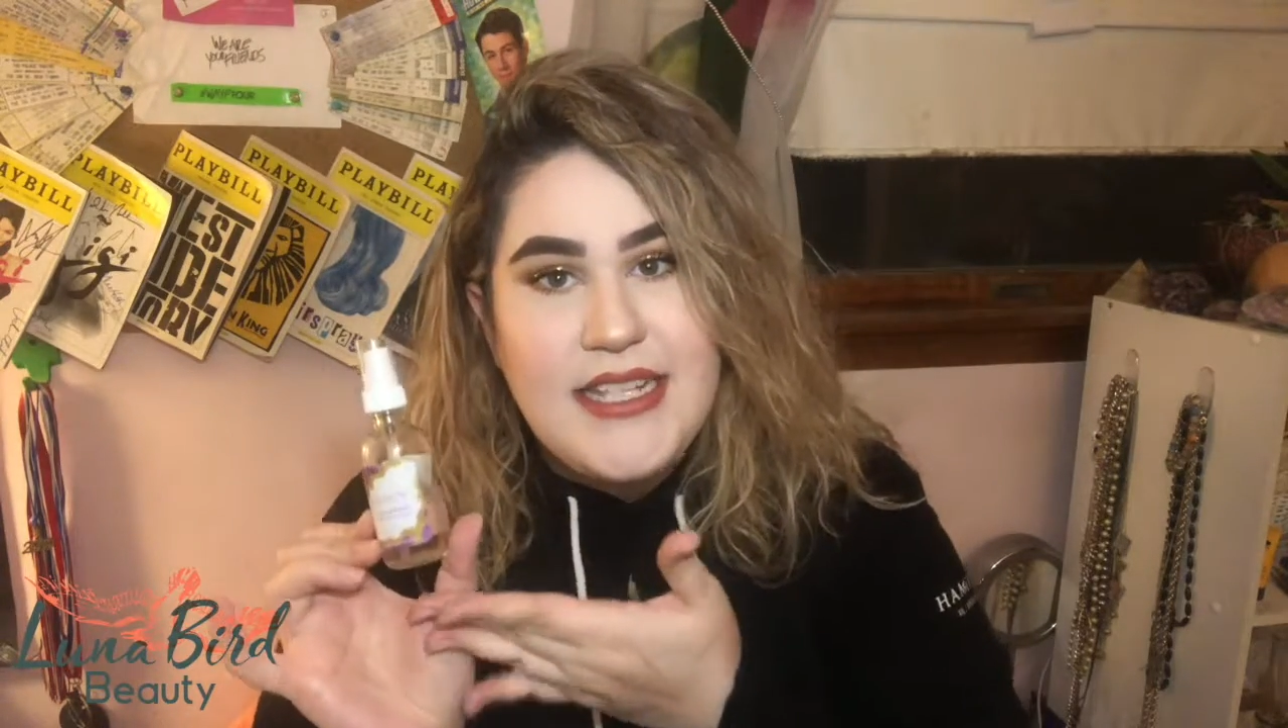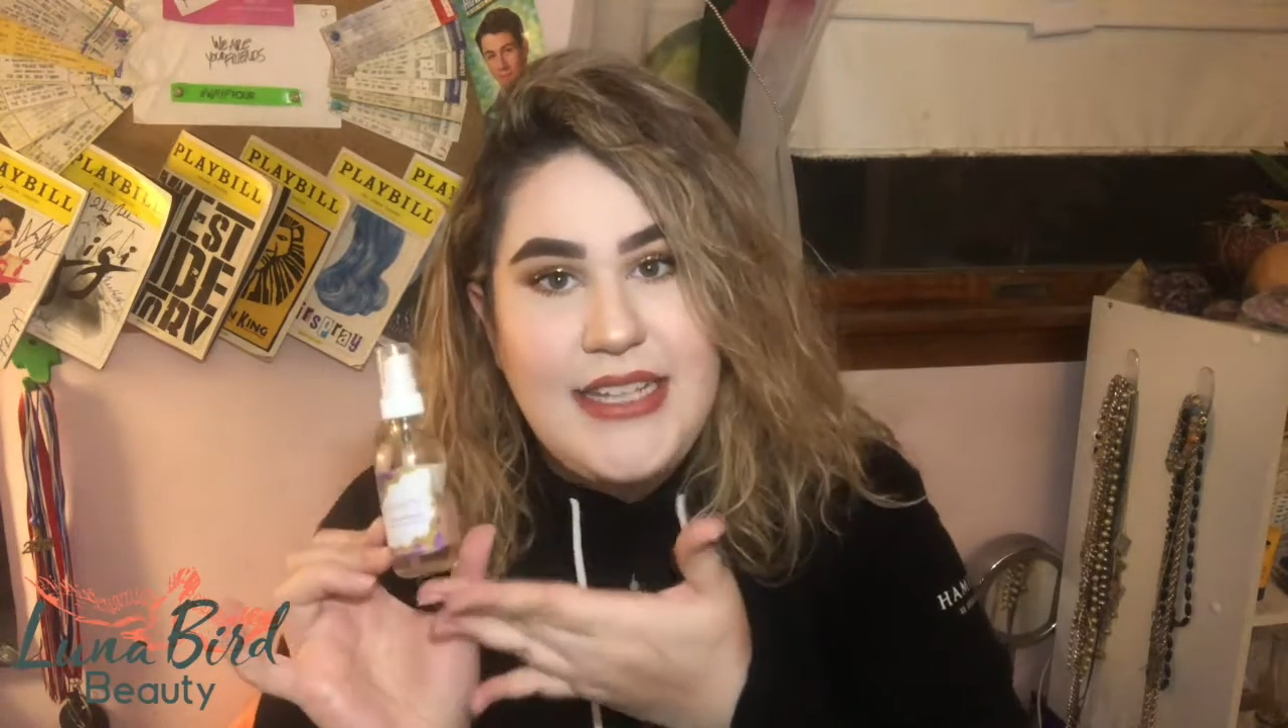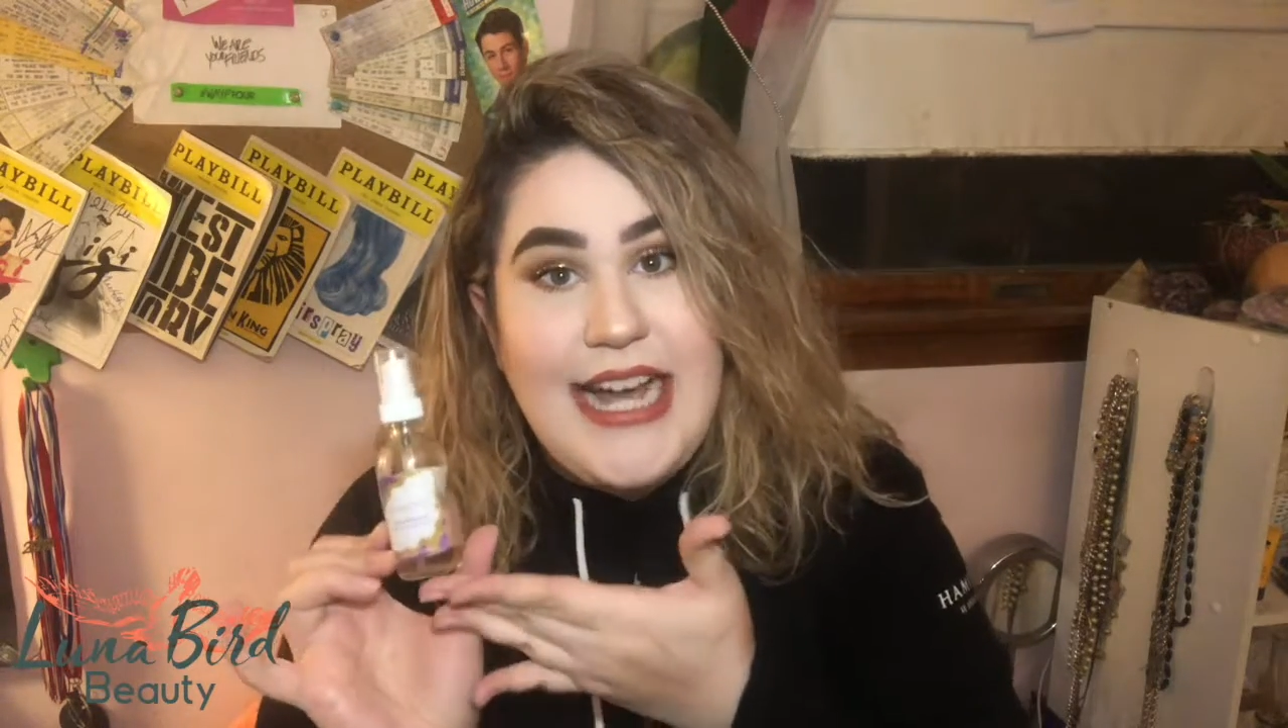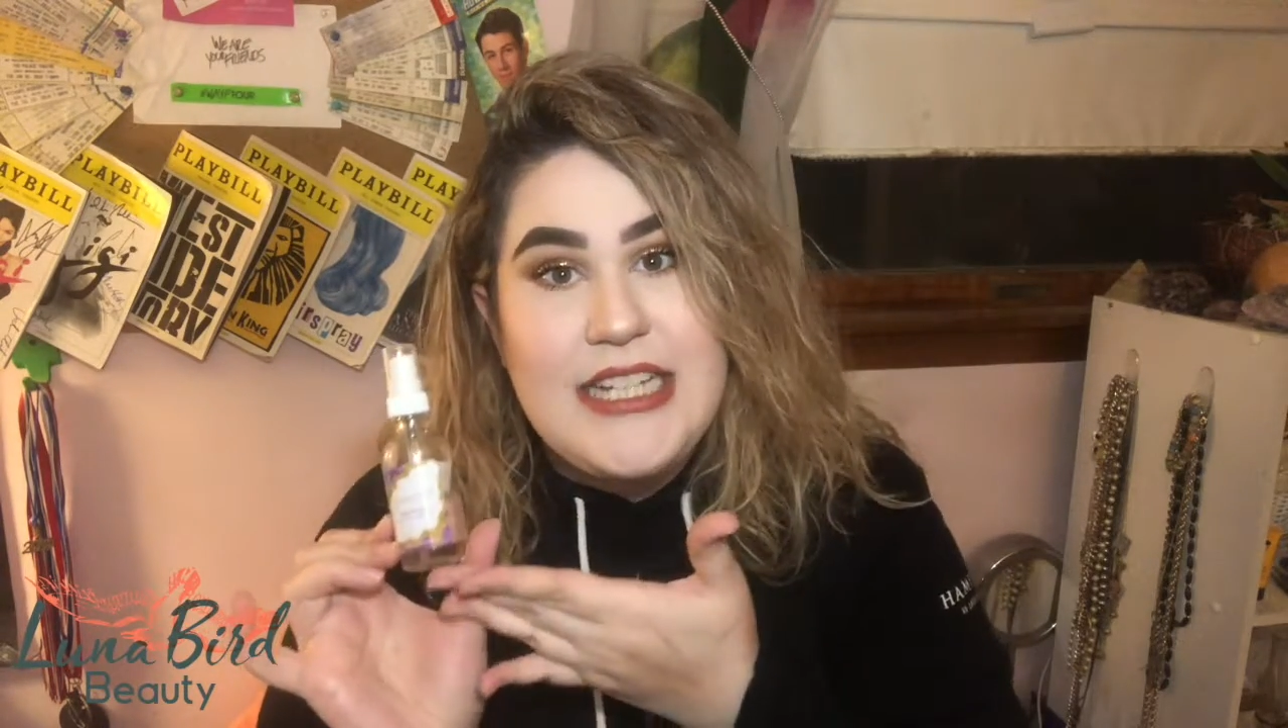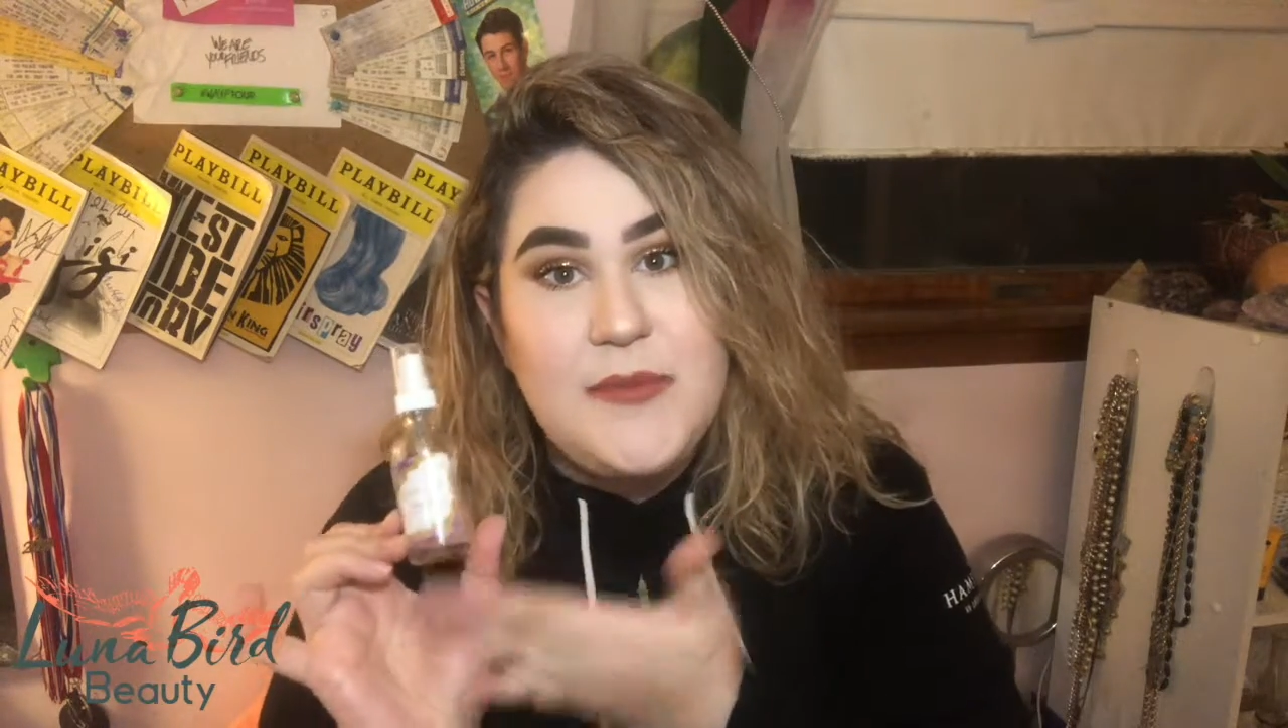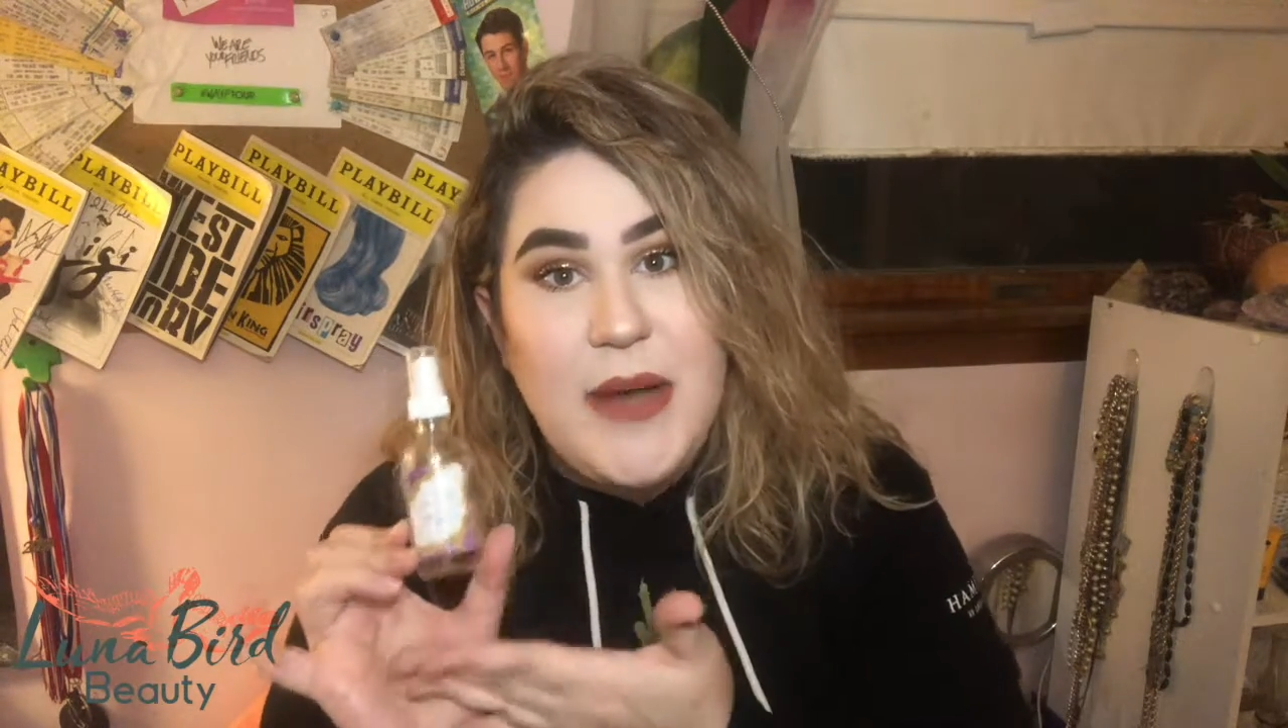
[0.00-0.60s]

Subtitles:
glass